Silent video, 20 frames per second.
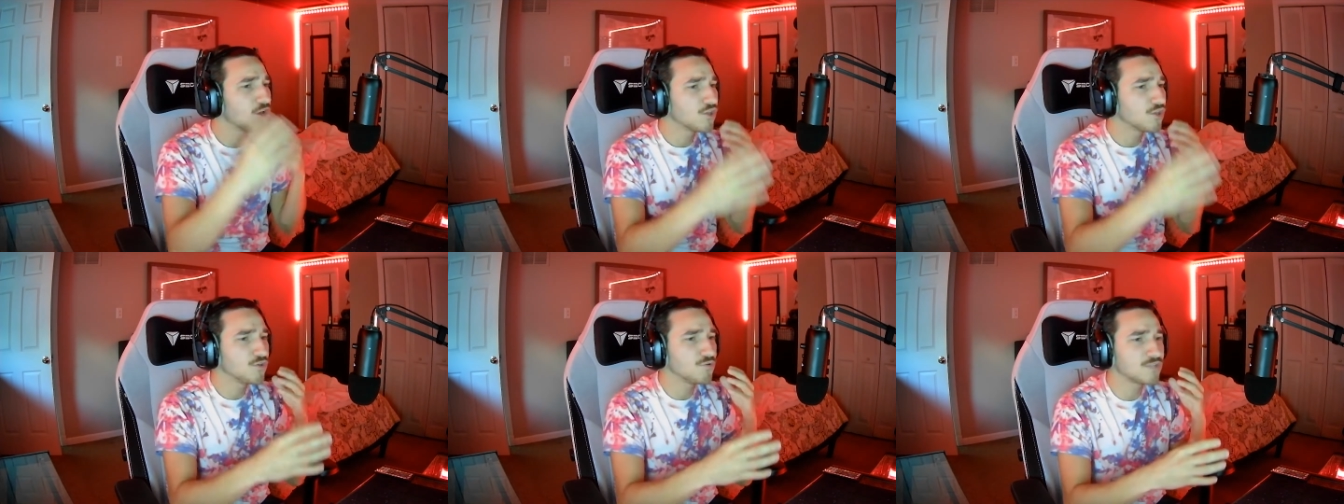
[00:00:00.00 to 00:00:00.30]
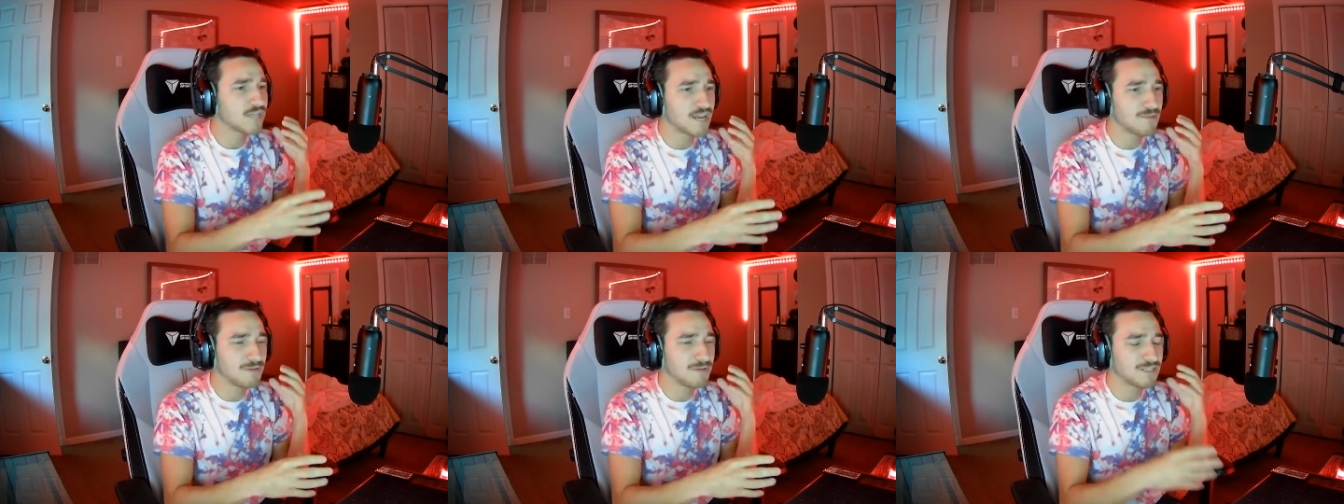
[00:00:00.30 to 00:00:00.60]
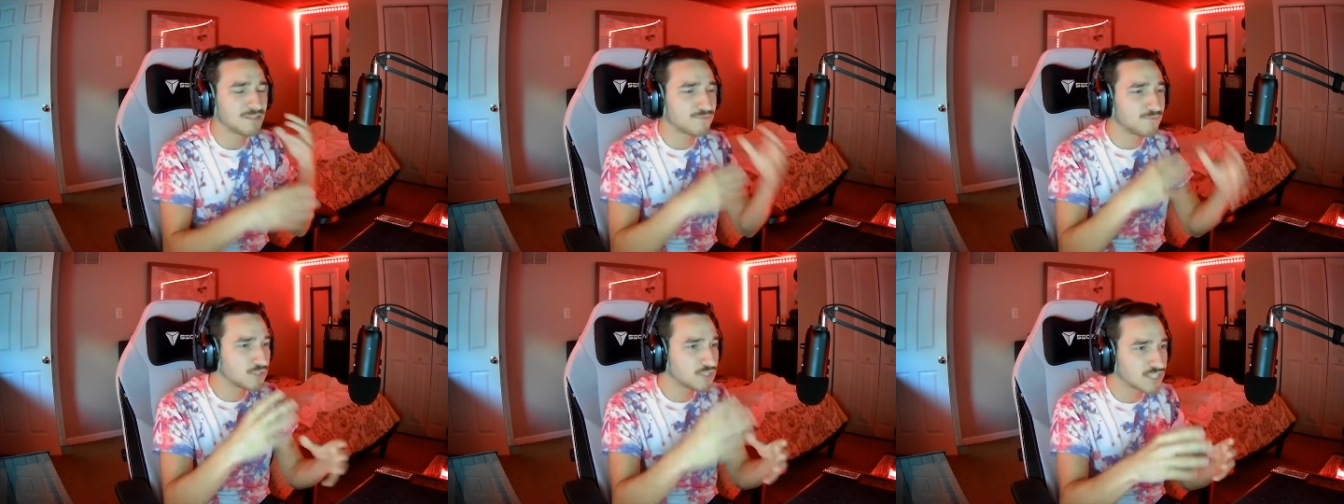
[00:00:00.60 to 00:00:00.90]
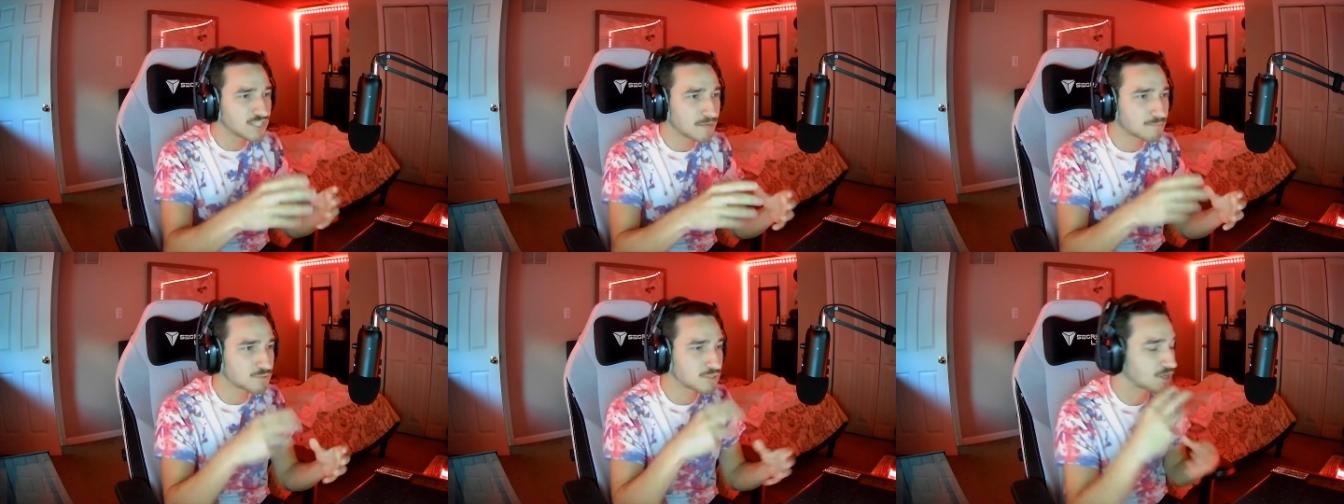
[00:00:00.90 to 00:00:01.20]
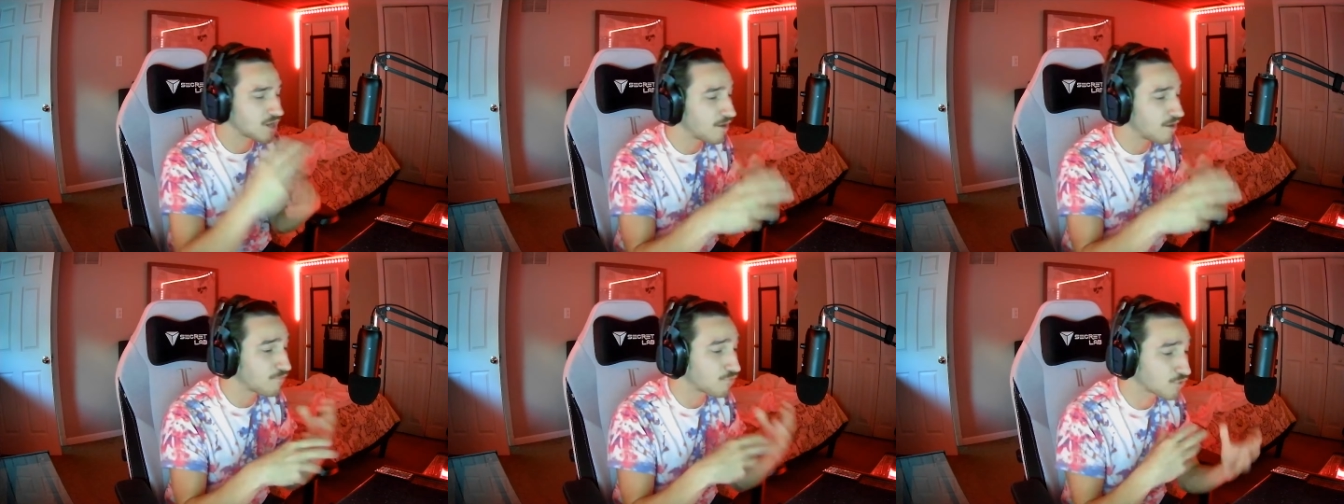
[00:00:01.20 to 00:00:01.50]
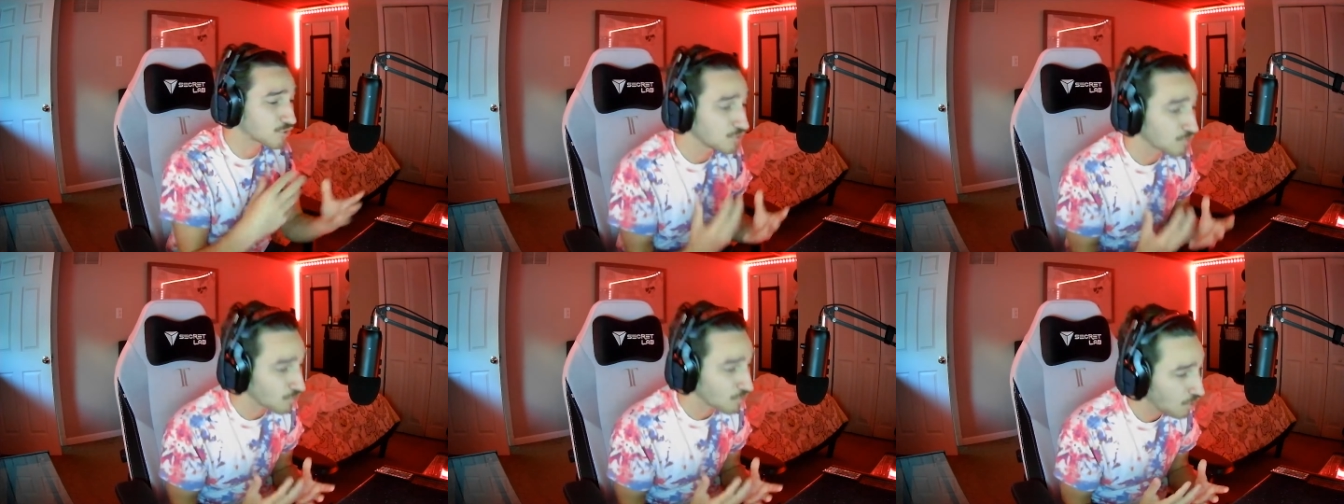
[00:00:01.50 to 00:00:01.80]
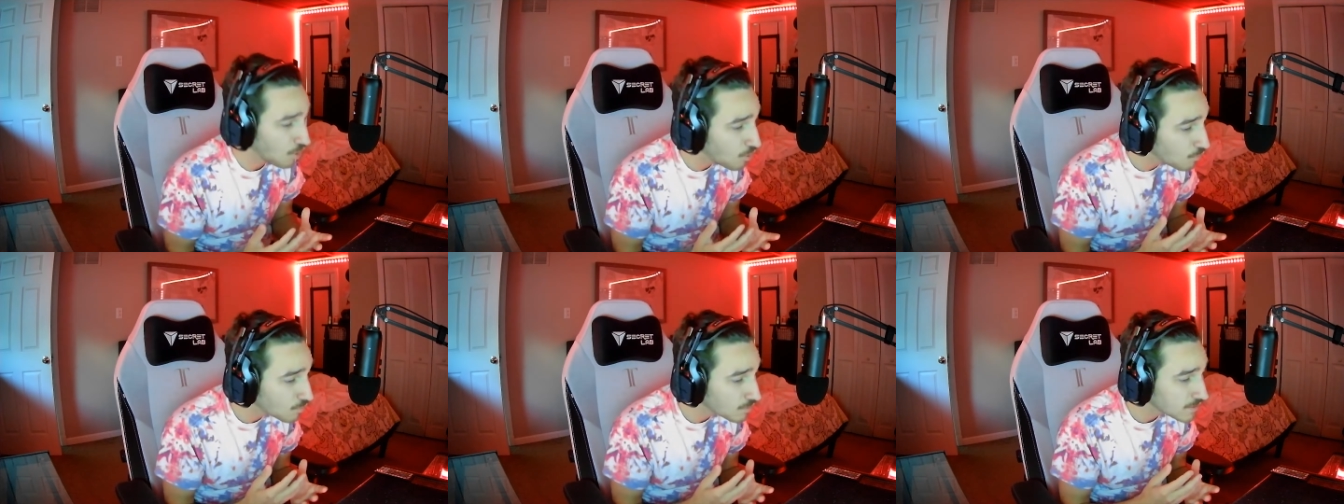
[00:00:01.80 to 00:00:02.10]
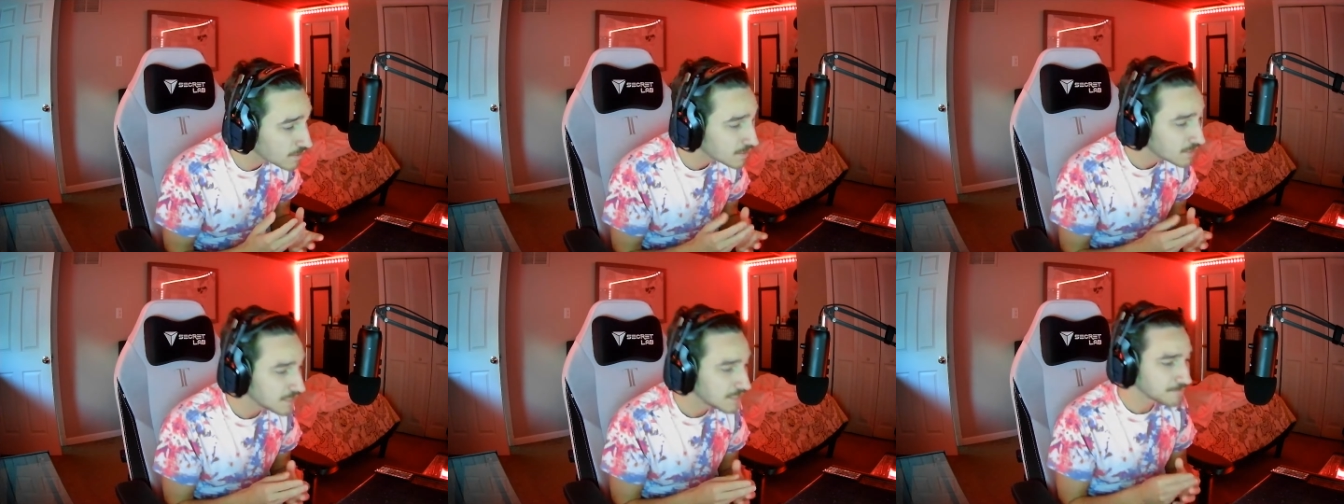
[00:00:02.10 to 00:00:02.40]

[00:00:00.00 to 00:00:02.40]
Use enemies' footsteps to cover your own.